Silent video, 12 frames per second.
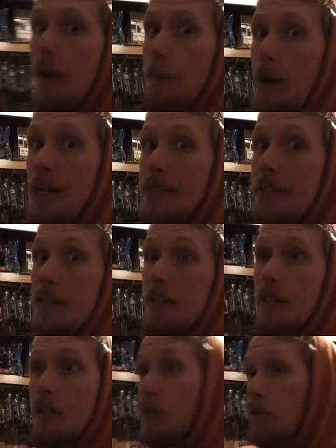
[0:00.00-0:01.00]
But
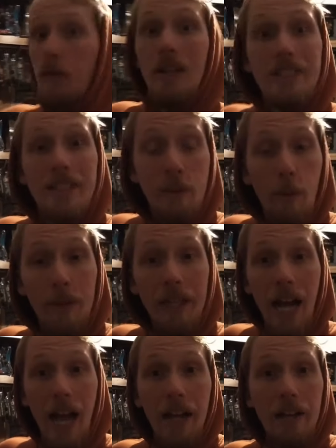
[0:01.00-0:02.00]
let's see what we
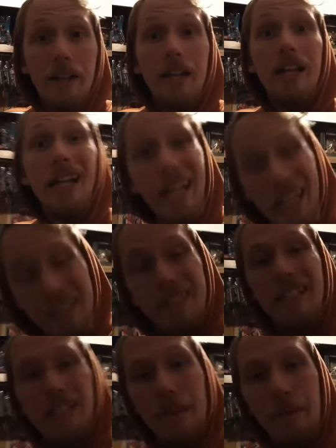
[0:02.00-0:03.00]
got in
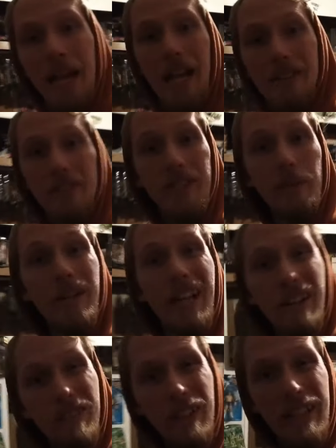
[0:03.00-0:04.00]
TJ Maxx. Let's see what kind
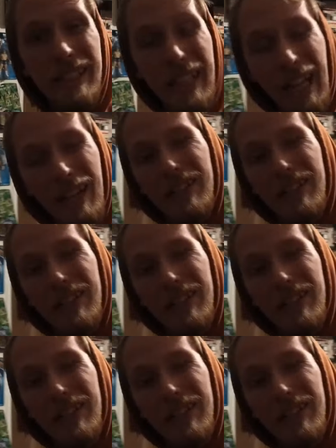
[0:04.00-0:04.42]
of figs they have.